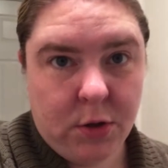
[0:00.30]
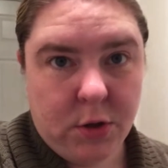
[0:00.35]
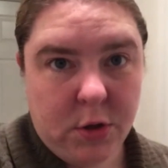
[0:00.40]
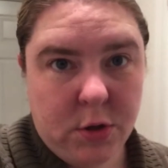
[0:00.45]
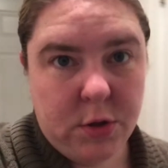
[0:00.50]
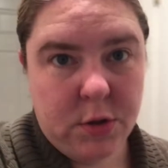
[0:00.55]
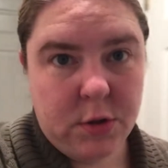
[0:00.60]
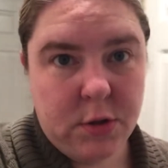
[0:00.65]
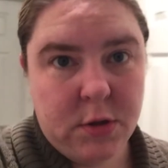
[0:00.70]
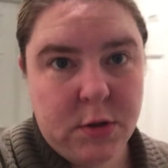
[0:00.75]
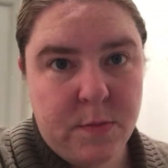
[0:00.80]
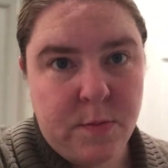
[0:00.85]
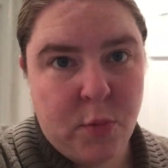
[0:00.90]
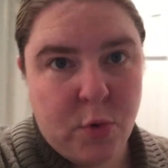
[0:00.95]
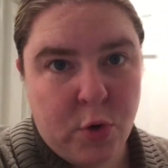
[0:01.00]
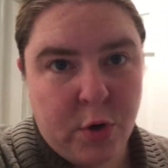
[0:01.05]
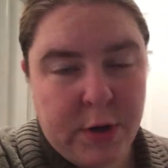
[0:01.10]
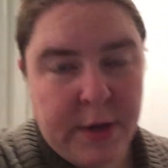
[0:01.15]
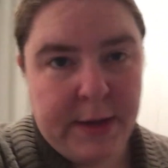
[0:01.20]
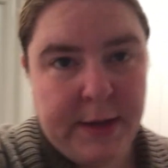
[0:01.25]
Good
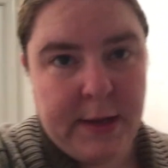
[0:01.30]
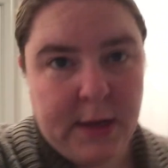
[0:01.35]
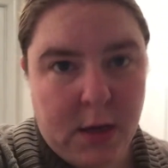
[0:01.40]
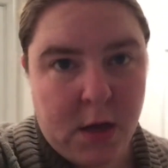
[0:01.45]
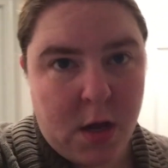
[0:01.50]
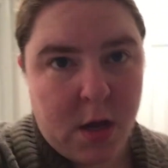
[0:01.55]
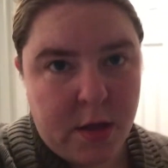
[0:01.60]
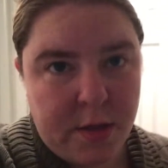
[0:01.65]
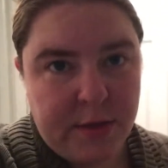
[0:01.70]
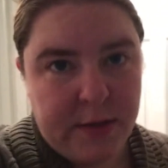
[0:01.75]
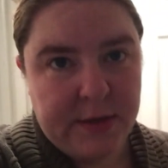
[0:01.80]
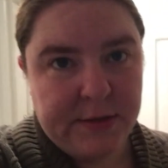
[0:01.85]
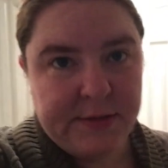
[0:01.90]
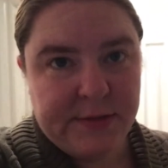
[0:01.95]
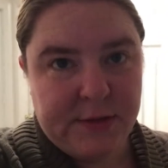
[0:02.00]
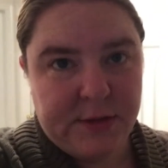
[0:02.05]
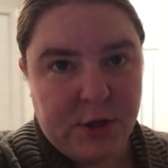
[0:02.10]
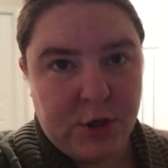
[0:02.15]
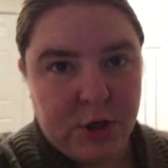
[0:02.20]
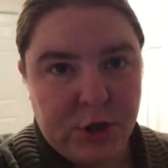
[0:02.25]
morning on
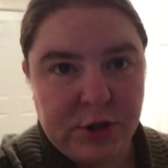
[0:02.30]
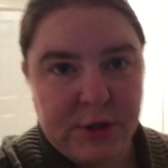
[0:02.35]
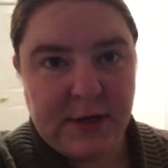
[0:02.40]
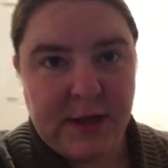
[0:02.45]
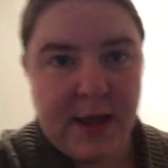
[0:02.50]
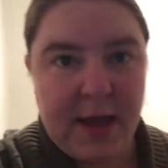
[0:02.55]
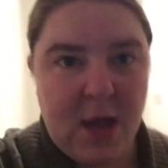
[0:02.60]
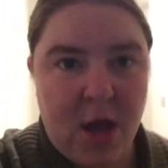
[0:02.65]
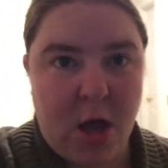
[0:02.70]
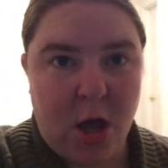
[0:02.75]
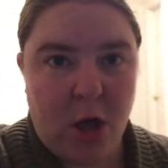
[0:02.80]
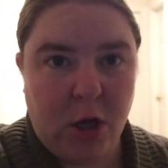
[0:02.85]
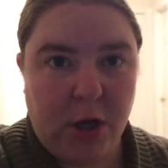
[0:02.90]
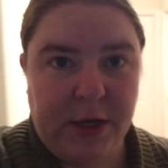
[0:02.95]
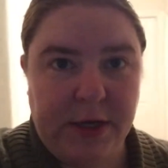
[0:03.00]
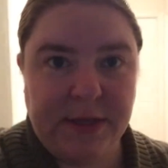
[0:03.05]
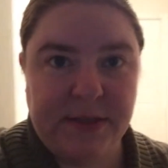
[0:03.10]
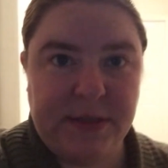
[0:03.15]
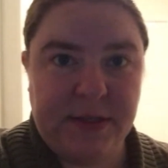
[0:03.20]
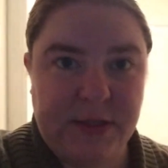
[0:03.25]
this Thursday,
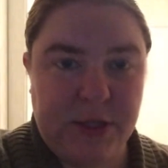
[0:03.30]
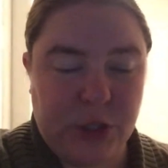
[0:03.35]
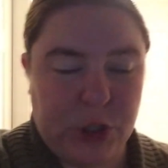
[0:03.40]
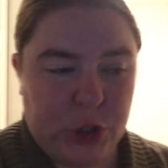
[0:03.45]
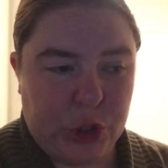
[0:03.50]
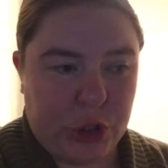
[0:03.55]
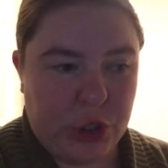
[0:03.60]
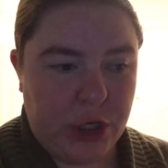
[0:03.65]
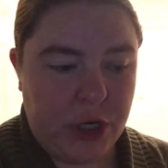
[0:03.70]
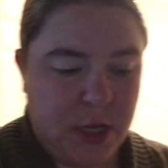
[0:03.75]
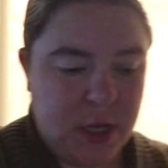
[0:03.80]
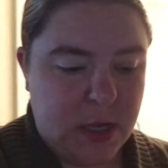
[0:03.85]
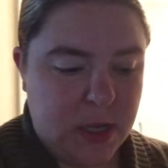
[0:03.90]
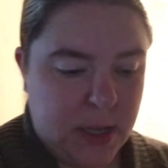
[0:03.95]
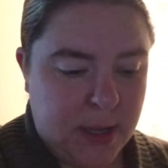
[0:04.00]
August 3rd.